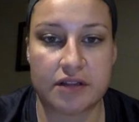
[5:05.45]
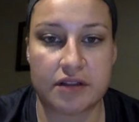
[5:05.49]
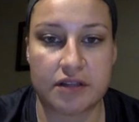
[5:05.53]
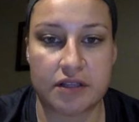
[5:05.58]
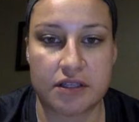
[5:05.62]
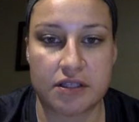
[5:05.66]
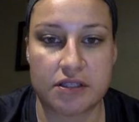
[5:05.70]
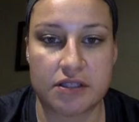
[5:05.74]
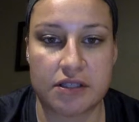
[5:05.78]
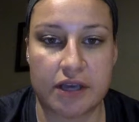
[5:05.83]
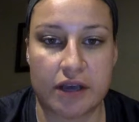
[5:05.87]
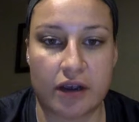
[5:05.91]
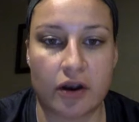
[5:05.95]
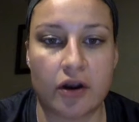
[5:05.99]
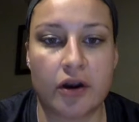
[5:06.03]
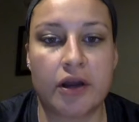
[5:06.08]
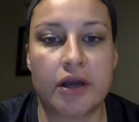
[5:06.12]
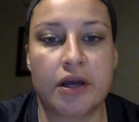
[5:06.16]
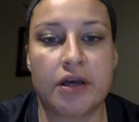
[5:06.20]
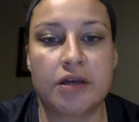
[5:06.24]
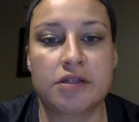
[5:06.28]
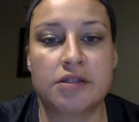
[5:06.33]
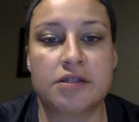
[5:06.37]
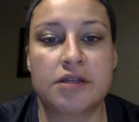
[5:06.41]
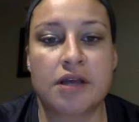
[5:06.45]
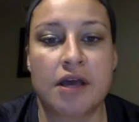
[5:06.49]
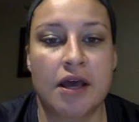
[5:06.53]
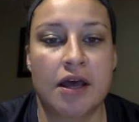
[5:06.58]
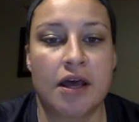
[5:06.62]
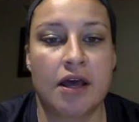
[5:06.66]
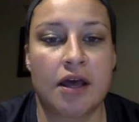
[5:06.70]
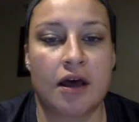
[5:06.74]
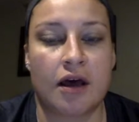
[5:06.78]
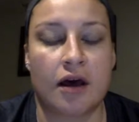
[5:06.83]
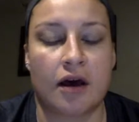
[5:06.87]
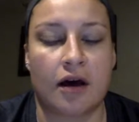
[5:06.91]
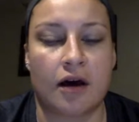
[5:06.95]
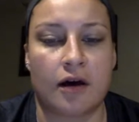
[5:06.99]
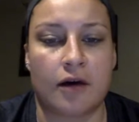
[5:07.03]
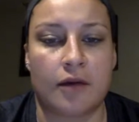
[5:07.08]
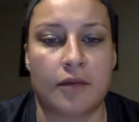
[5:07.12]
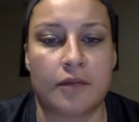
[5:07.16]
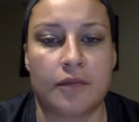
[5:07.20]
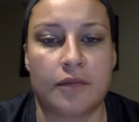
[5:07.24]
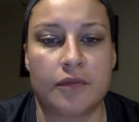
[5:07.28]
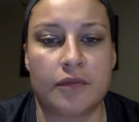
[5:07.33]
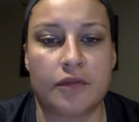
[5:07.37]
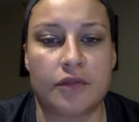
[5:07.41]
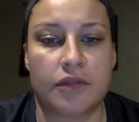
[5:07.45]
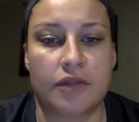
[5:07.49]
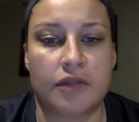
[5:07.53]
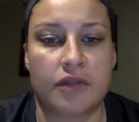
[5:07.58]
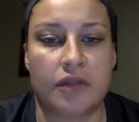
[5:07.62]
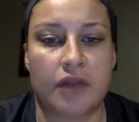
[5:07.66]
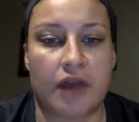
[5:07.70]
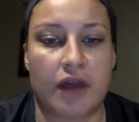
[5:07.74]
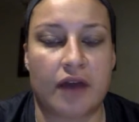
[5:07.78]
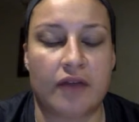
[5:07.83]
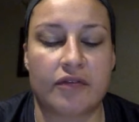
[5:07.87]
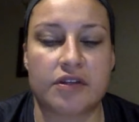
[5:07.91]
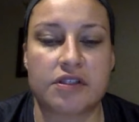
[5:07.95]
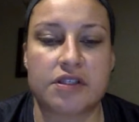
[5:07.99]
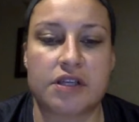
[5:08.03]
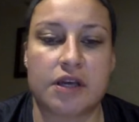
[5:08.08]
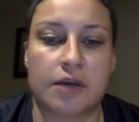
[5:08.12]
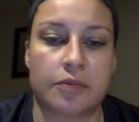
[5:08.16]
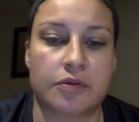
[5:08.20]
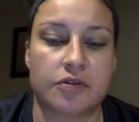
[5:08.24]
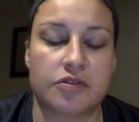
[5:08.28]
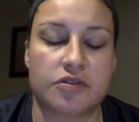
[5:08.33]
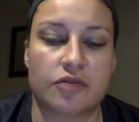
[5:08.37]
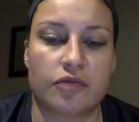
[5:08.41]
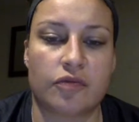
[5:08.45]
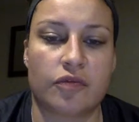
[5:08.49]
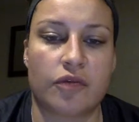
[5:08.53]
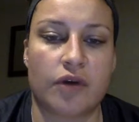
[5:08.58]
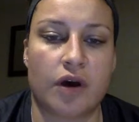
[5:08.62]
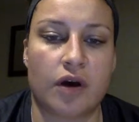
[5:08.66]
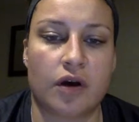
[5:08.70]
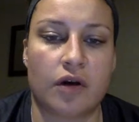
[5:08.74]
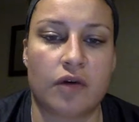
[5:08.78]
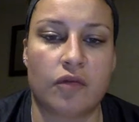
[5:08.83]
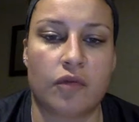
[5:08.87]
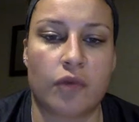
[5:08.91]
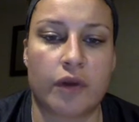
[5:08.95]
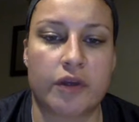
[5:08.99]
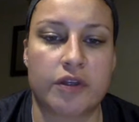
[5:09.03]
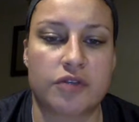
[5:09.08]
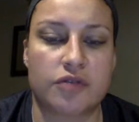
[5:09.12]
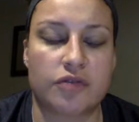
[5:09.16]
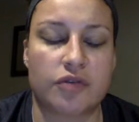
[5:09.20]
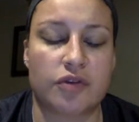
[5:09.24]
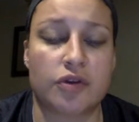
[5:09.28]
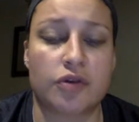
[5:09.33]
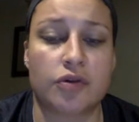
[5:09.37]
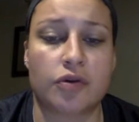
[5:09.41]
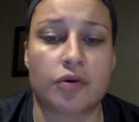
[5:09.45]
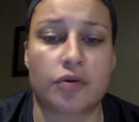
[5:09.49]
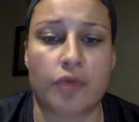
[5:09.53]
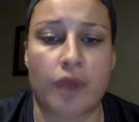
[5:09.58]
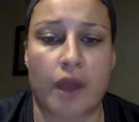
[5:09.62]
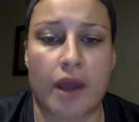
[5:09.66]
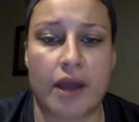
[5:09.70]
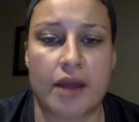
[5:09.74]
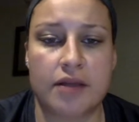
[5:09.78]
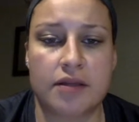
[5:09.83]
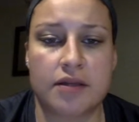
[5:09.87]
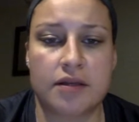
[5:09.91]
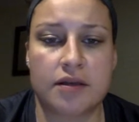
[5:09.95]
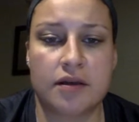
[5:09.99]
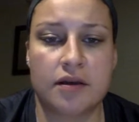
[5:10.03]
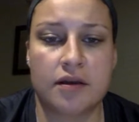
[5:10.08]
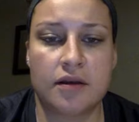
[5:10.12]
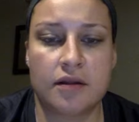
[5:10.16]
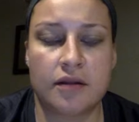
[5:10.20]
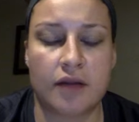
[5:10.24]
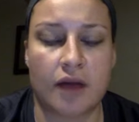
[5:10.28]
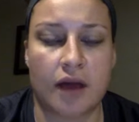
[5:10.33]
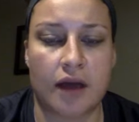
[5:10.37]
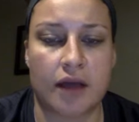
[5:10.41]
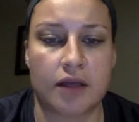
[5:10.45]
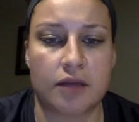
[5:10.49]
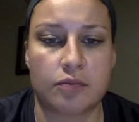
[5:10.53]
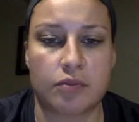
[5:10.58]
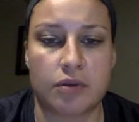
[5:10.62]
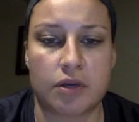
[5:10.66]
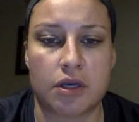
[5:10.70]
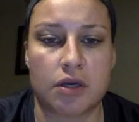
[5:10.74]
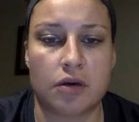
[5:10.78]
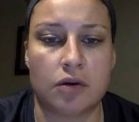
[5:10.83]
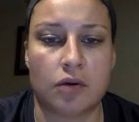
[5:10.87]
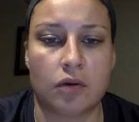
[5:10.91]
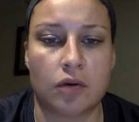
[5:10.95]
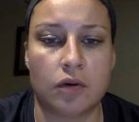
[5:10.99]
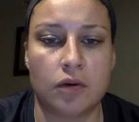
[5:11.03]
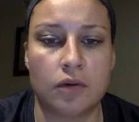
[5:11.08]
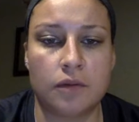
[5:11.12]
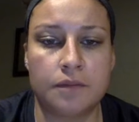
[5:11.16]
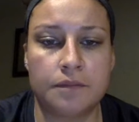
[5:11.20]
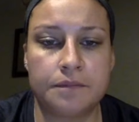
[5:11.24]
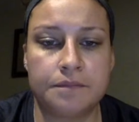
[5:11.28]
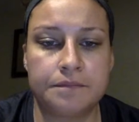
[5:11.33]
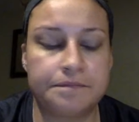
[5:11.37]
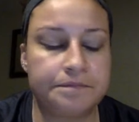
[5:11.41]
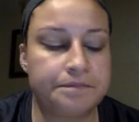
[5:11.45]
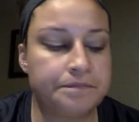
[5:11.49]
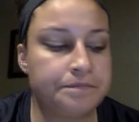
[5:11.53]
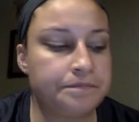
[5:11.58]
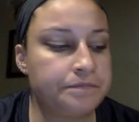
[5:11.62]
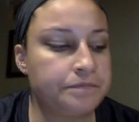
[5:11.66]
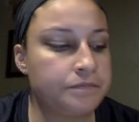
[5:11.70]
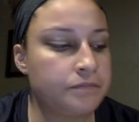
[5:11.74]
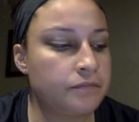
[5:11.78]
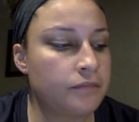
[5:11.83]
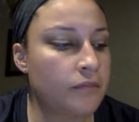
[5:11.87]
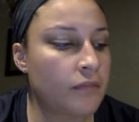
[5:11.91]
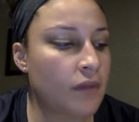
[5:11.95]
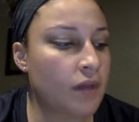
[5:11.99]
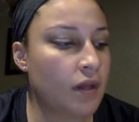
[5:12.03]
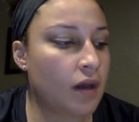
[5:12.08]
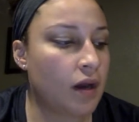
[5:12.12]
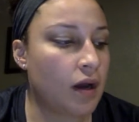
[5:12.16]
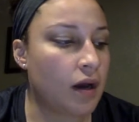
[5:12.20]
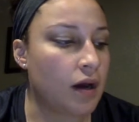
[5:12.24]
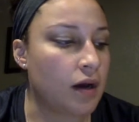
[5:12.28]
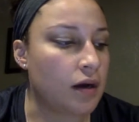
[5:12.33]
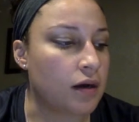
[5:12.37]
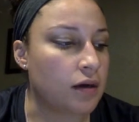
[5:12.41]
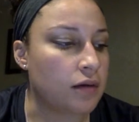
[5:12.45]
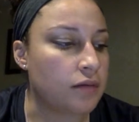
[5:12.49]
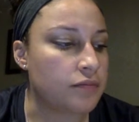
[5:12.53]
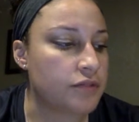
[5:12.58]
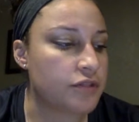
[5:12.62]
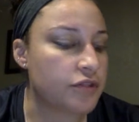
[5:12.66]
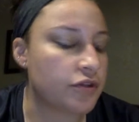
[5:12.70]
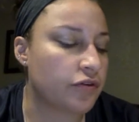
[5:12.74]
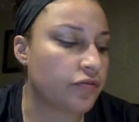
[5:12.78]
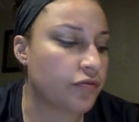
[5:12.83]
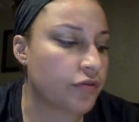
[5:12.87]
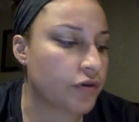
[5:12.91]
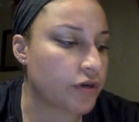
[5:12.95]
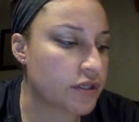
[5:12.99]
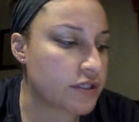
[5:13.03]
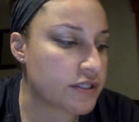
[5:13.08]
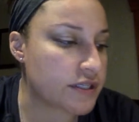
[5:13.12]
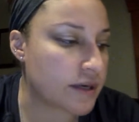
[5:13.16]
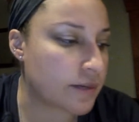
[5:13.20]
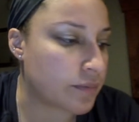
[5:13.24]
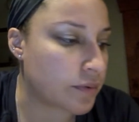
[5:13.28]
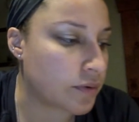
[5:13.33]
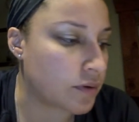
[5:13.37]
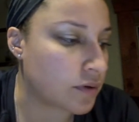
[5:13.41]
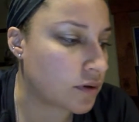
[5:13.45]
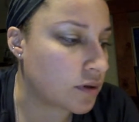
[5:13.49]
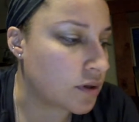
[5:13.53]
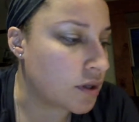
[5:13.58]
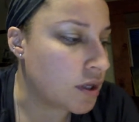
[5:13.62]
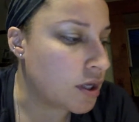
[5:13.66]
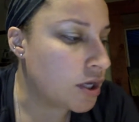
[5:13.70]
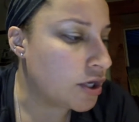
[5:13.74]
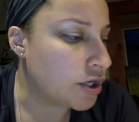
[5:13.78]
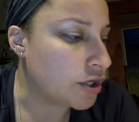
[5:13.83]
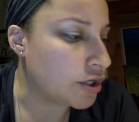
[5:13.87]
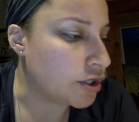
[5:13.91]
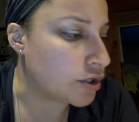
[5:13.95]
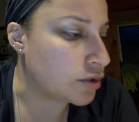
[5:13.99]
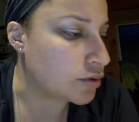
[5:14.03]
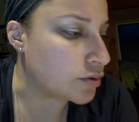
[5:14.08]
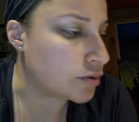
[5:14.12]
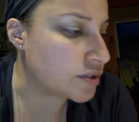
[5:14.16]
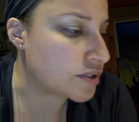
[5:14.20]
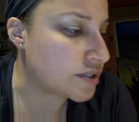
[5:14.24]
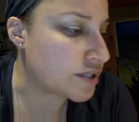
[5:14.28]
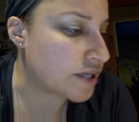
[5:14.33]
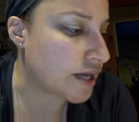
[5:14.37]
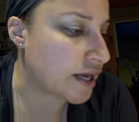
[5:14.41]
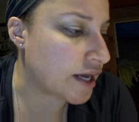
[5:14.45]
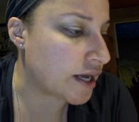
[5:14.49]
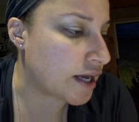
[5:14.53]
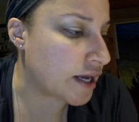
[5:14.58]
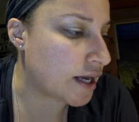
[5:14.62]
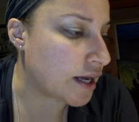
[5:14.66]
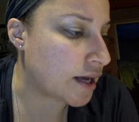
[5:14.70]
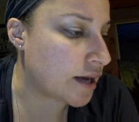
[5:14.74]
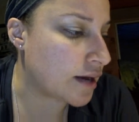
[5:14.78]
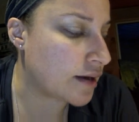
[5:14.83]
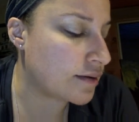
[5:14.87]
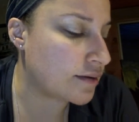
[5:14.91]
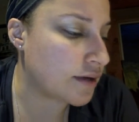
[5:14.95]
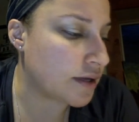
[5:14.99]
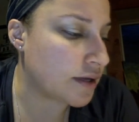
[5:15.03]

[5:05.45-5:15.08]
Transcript: in these areas. They have examples of ways for you to write the IEP goal. So, for example, you would say